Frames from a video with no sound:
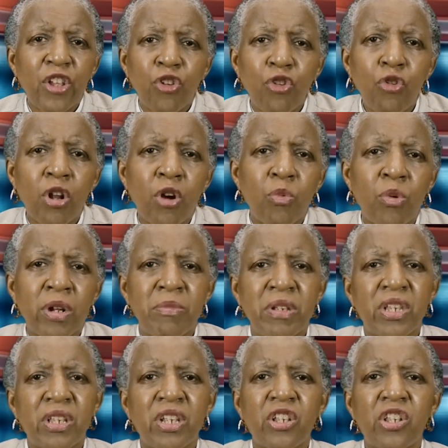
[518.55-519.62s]
You don't want to
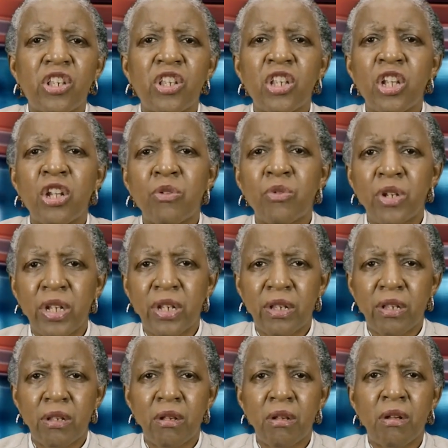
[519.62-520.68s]
miss this
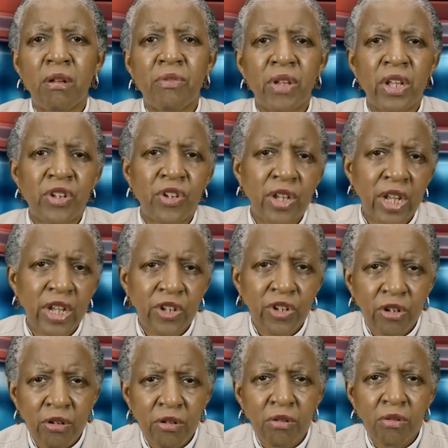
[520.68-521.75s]
series of
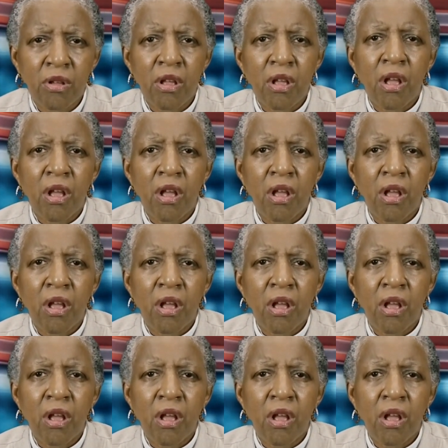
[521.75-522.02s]
educational